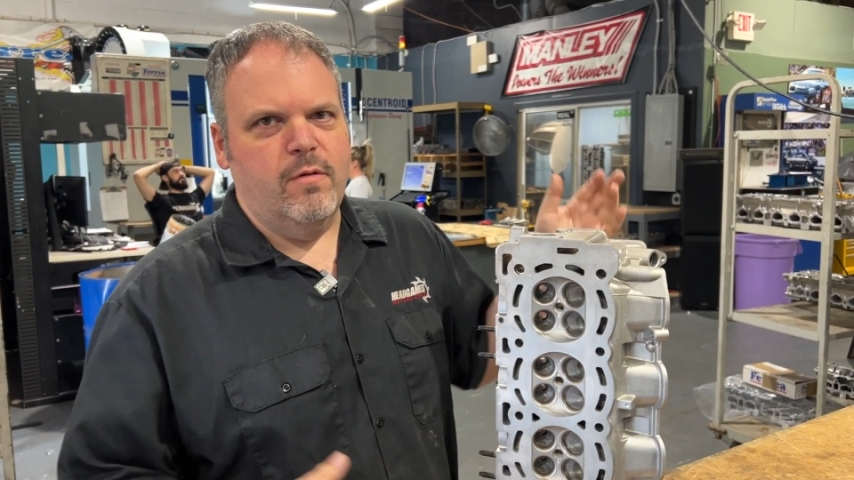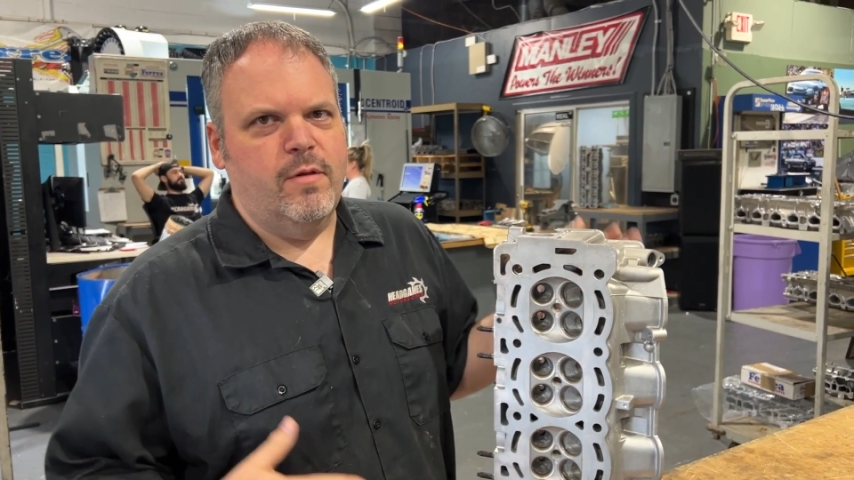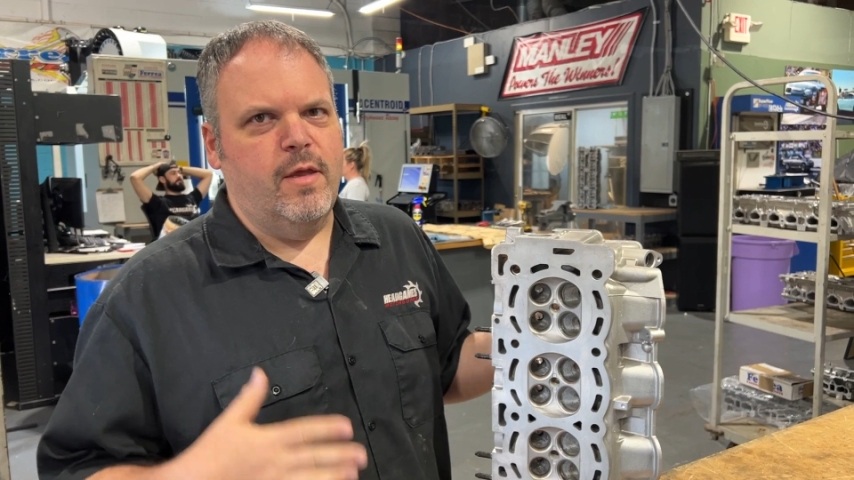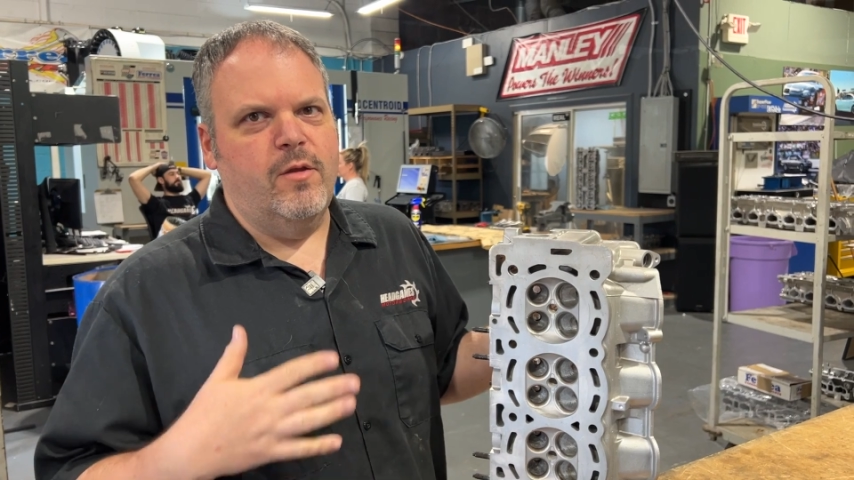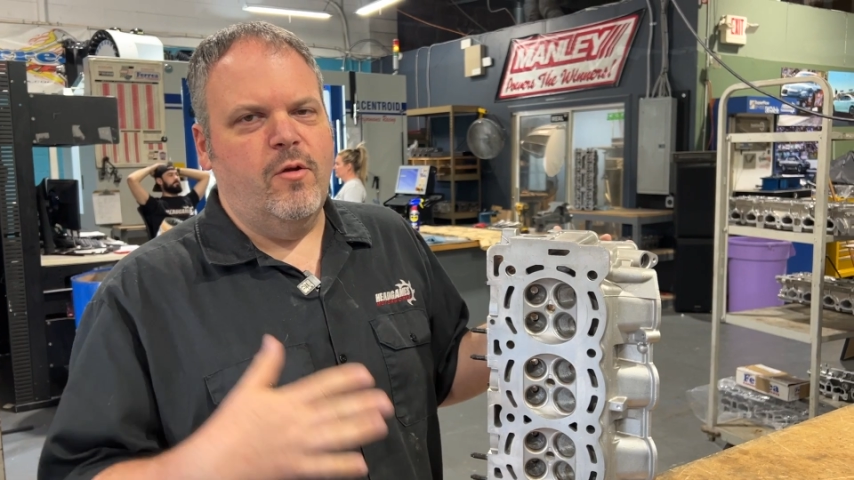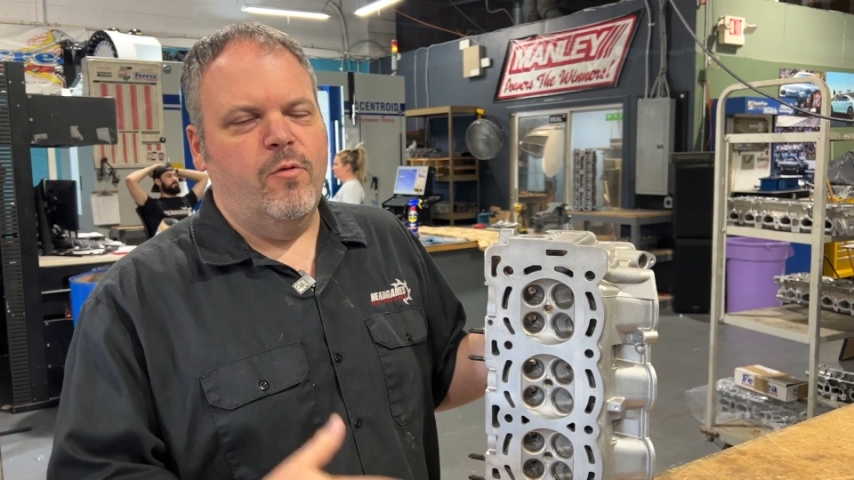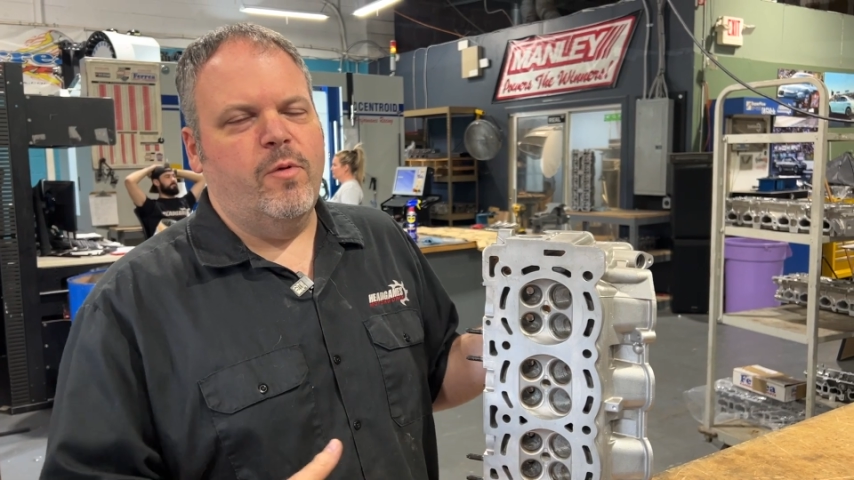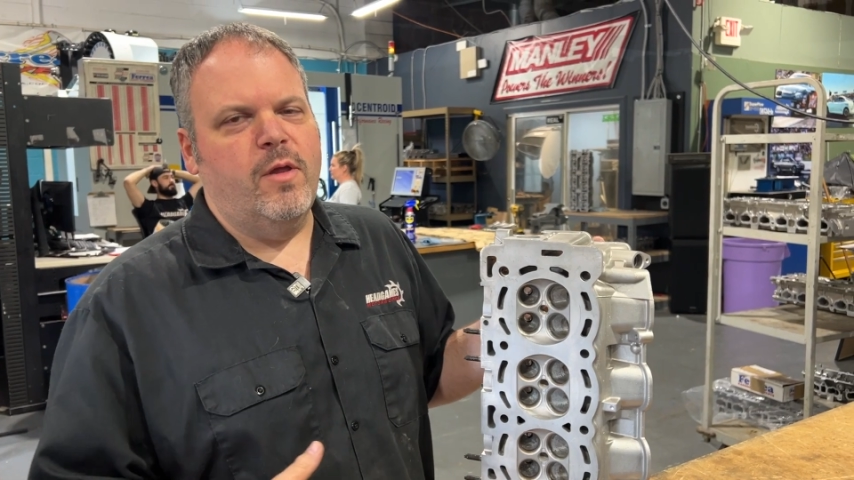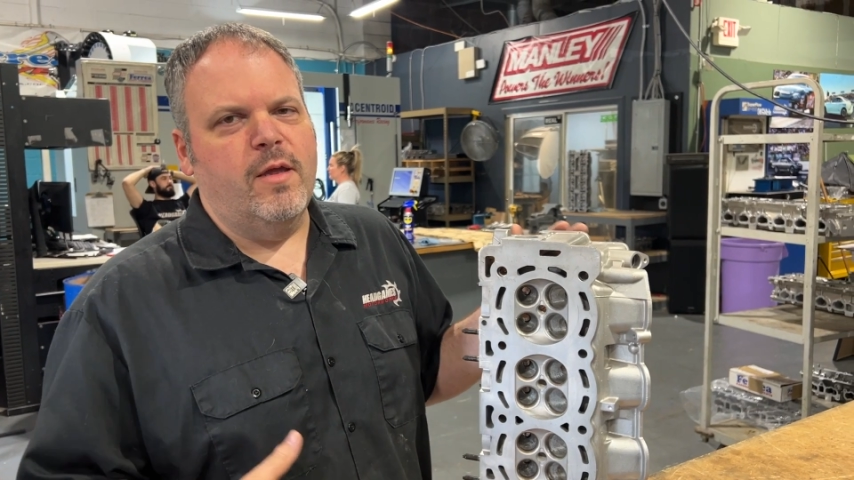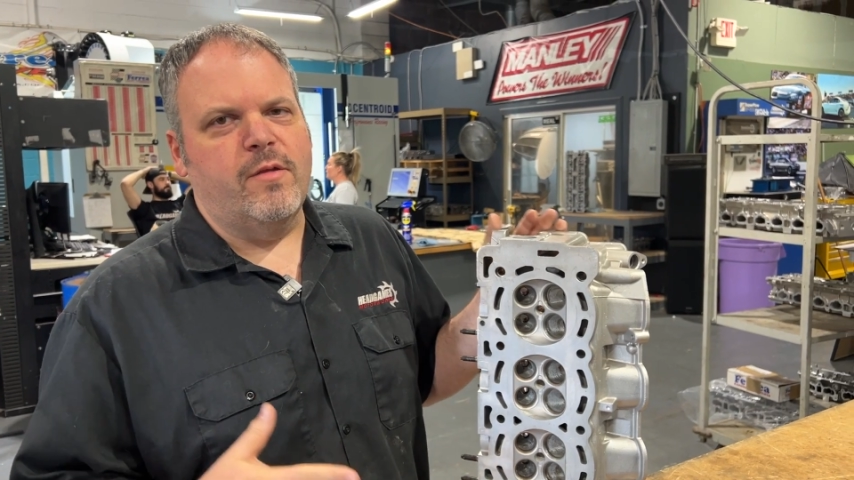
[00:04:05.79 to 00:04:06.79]
The
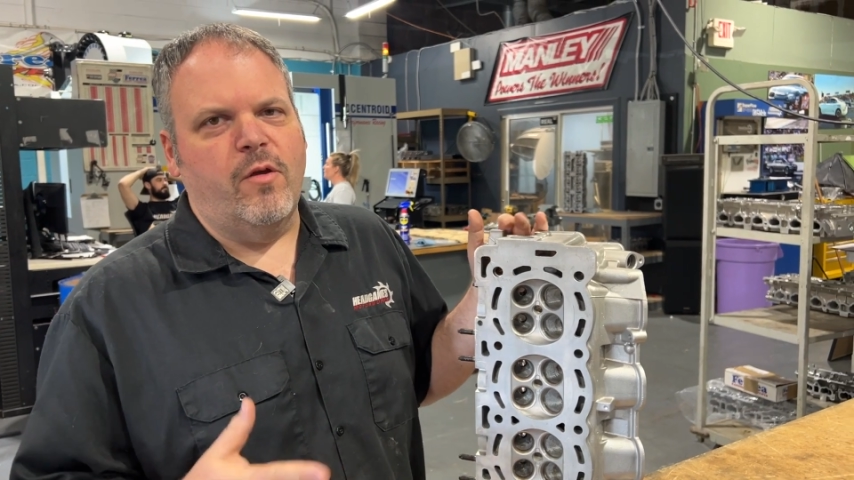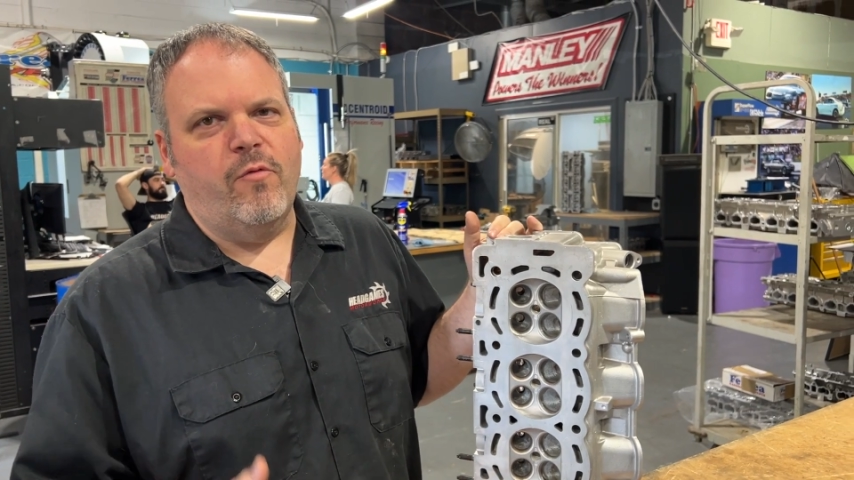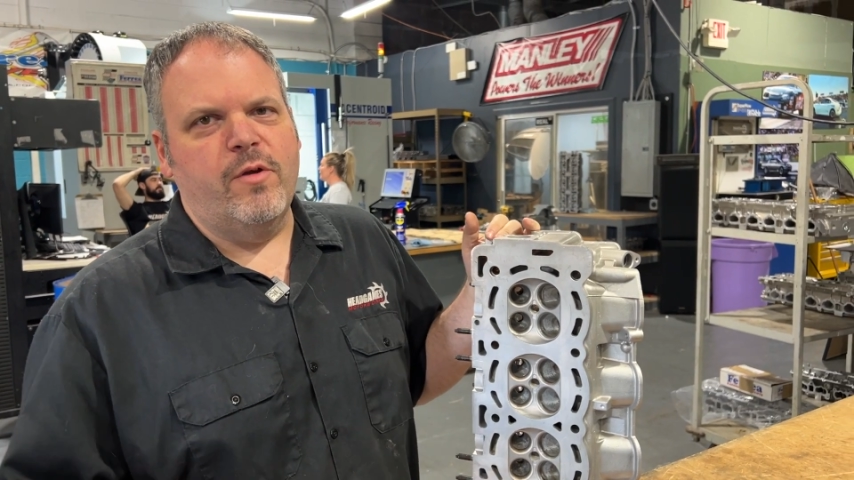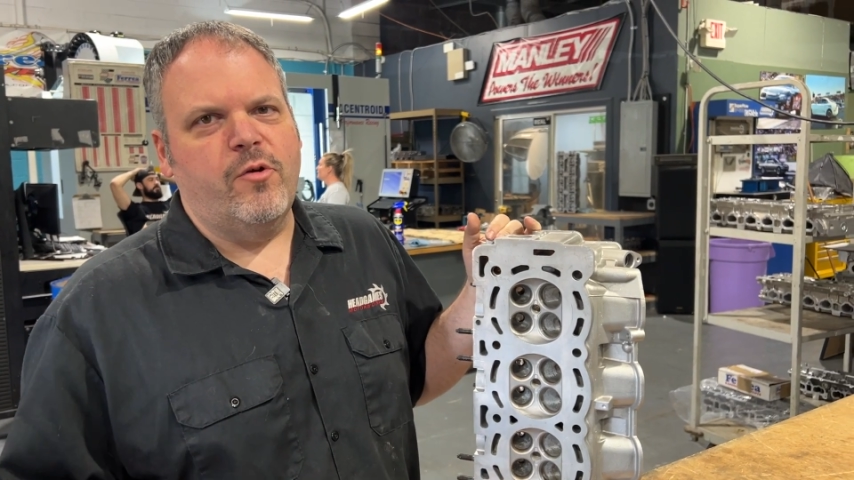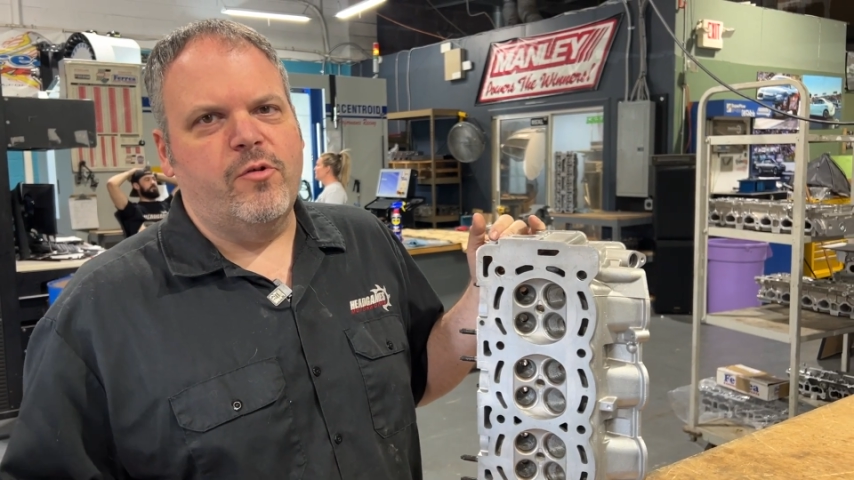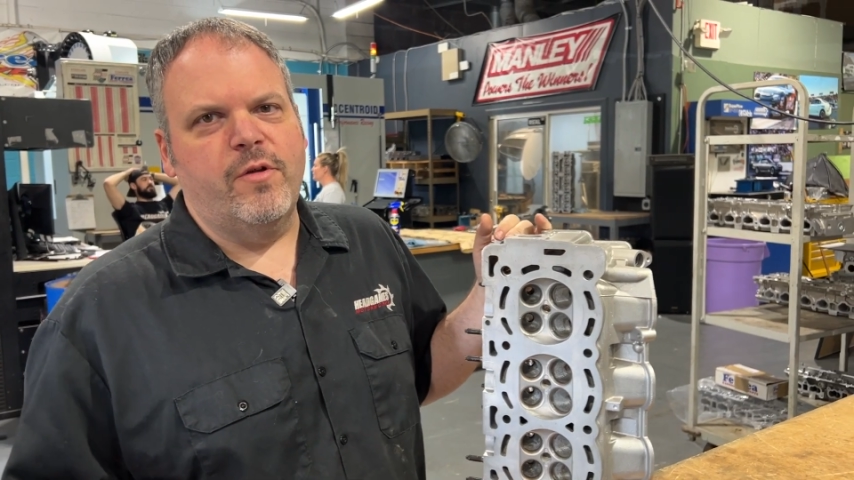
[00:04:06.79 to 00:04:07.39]
Noble is a research and